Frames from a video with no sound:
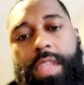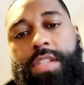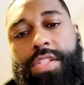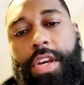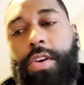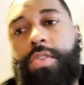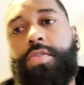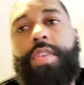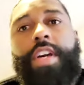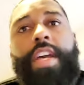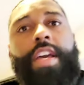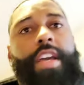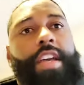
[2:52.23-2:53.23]
So
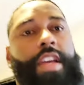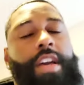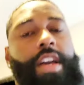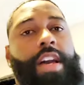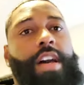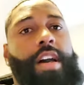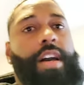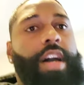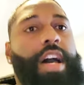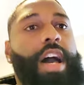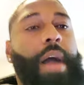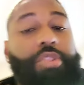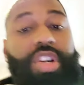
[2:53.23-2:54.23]

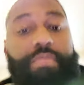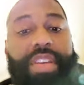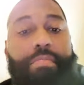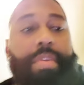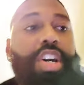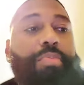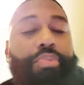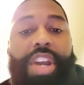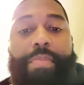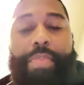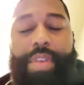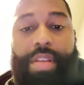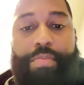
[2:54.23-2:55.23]
I'm gonna be meal
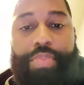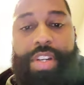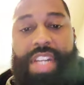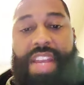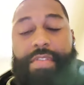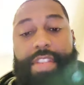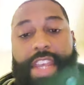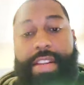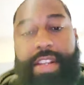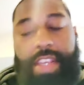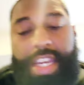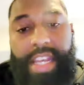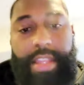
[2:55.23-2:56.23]
prepping and putting everything
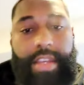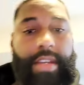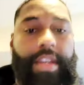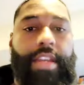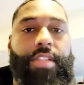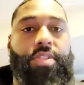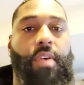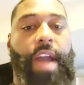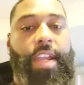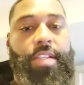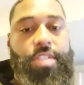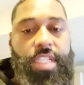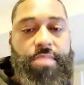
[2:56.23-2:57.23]
together so I
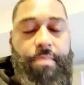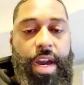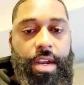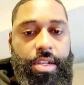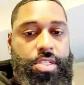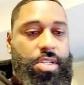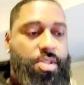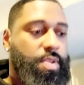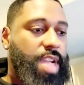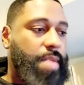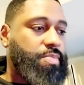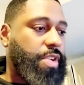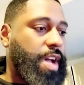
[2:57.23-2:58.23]
can just monitor
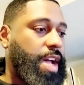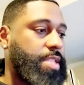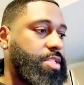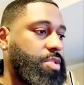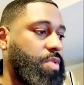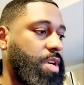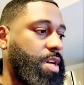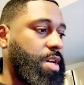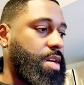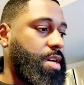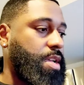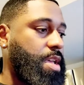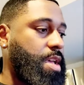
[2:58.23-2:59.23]
what I'm trying to
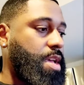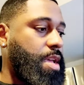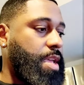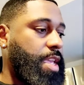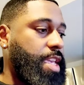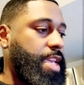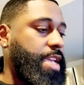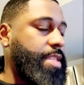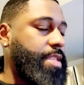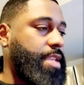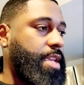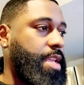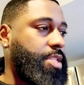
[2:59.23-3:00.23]
uh, eat,
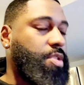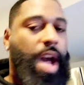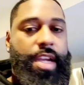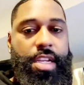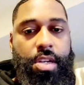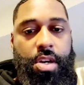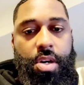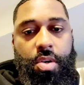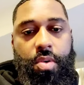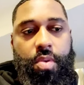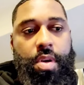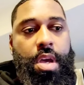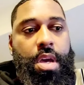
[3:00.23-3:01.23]
and so I can
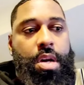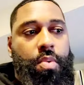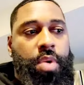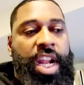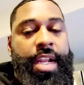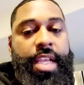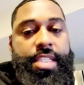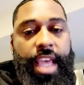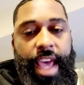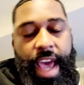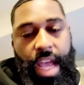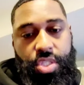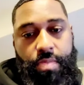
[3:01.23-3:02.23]
know what I need to
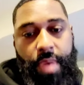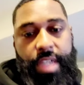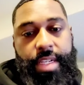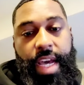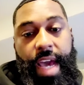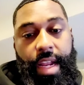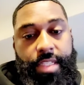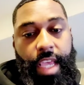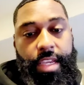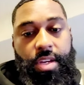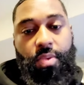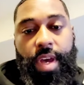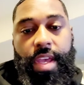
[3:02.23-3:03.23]
add to my diet and
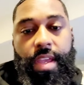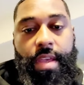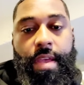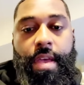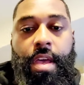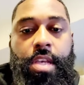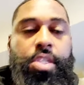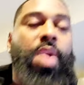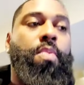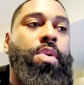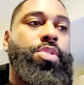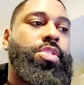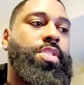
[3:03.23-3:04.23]
take away. So I
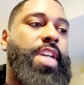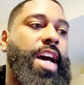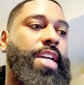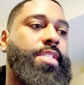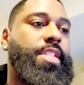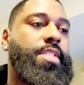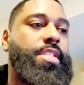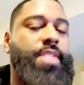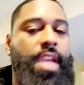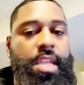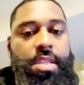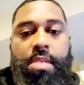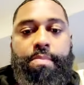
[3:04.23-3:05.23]
want you guys to
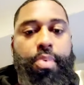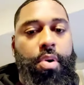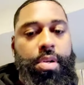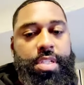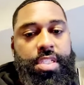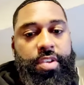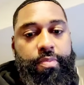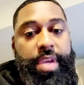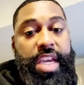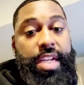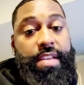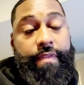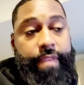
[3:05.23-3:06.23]
understand the importance of
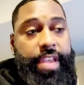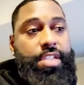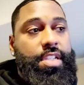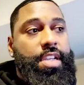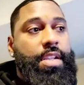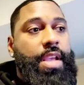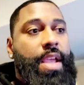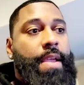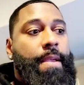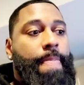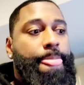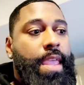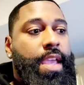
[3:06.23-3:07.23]
being efficient
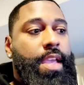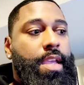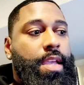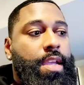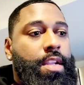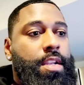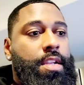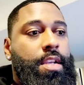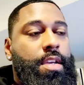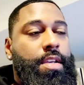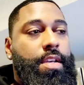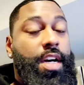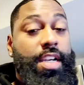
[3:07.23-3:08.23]
and
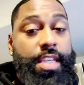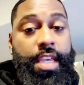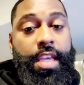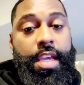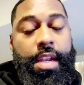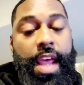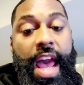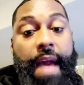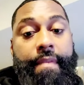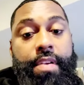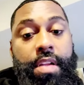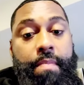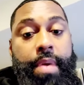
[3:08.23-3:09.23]
again,
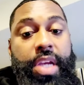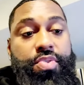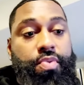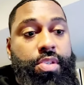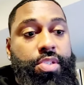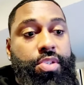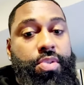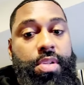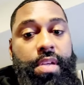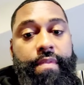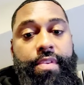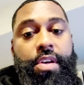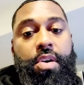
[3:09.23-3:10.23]
having a measuring tool.
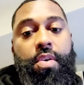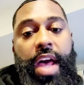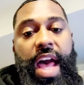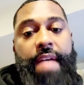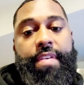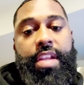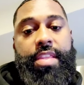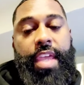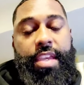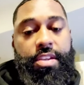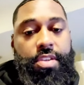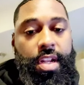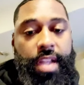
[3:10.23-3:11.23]
If you don't have
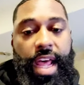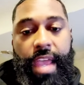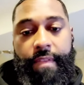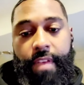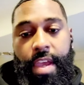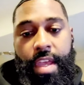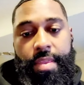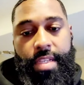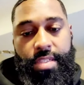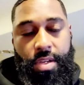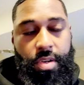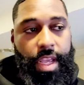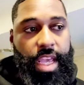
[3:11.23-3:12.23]
anything in your life
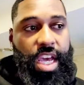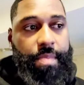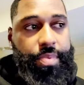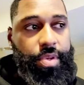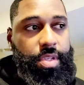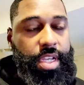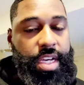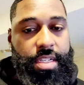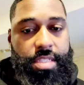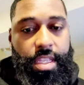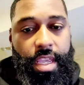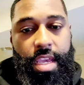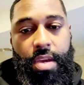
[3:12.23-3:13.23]
that's going to help you to
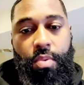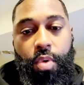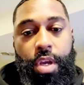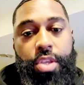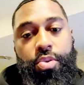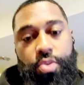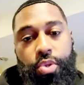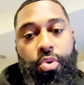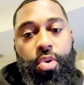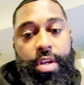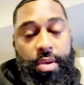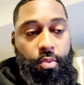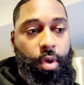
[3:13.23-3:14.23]
understand what you're
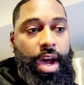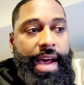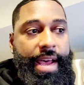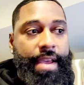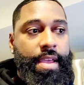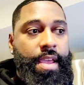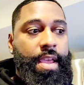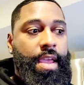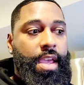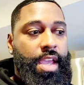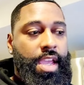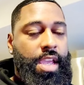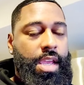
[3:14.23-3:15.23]
doing and why
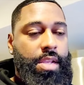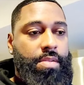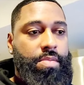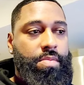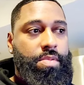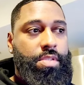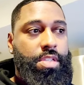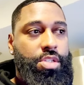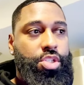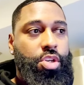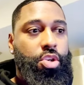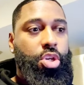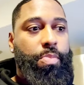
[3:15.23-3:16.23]
and to
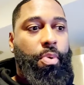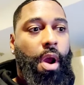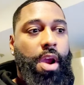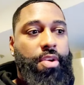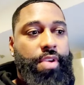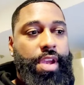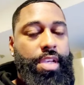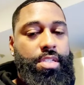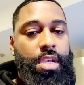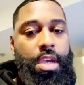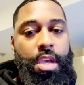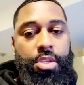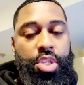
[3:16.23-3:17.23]
show your progress,
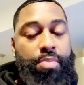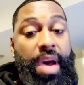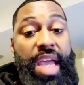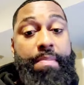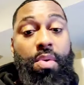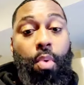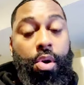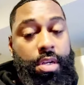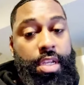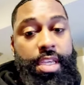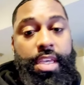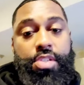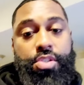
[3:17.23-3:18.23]
you might be working
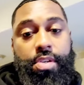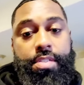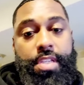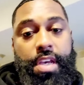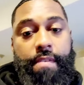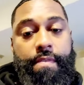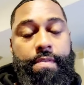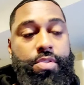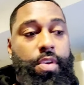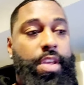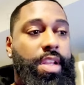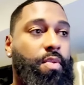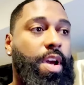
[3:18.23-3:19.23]
against yourself.
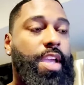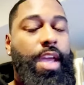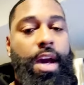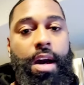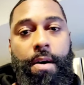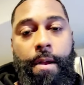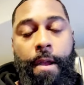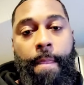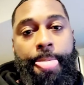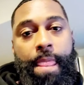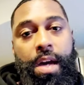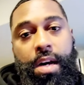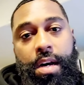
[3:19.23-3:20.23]
So anyway, y'all,
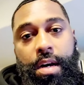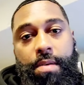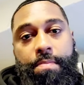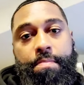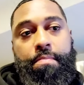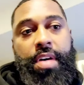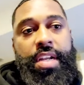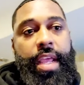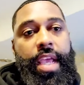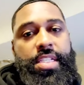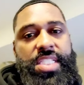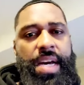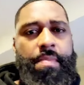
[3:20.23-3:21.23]
uh, Monday
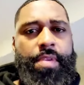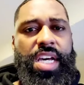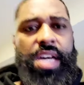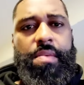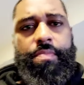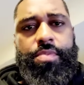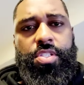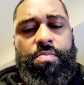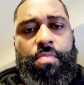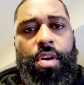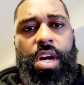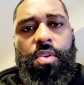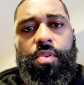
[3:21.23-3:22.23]
is coming up
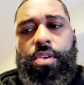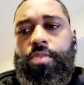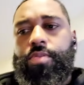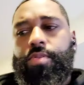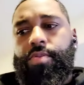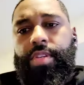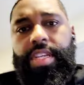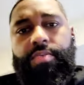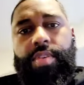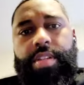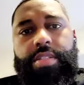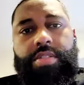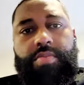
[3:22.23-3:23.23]
tomorrow. And
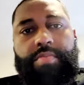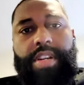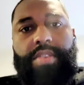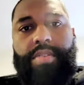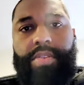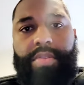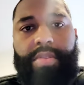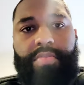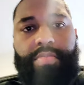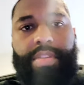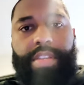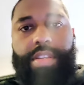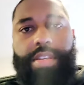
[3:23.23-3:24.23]
what is tomorrow going to
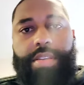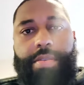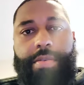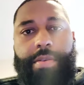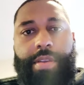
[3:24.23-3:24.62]
be?